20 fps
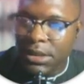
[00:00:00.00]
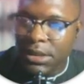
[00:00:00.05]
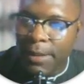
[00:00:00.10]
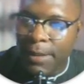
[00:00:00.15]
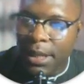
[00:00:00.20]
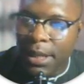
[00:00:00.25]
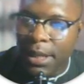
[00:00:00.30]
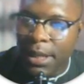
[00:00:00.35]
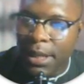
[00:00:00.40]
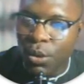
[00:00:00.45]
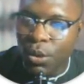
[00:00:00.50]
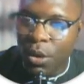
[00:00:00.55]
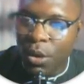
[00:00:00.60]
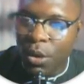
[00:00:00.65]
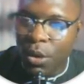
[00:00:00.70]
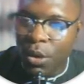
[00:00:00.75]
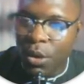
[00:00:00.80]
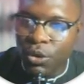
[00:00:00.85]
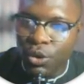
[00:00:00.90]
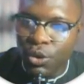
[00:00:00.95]
okay
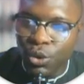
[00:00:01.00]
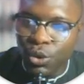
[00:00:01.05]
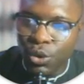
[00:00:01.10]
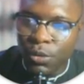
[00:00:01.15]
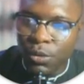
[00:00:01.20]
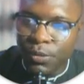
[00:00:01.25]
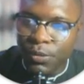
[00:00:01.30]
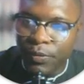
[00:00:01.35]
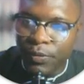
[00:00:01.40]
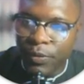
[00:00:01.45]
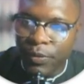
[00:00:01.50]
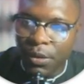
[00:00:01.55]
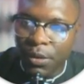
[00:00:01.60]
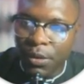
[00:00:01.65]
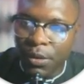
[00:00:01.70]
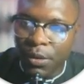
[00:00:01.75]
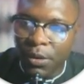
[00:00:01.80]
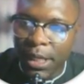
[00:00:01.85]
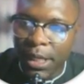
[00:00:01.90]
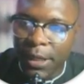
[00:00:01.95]
what is the
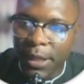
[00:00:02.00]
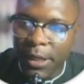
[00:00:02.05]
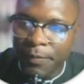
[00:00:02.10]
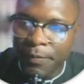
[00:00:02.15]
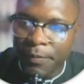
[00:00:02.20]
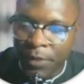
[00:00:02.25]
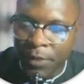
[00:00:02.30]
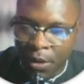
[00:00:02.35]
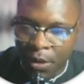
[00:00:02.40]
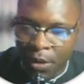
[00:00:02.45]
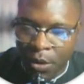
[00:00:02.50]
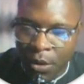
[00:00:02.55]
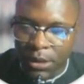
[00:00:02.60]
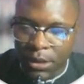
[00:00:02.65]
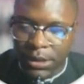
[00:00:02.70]
command to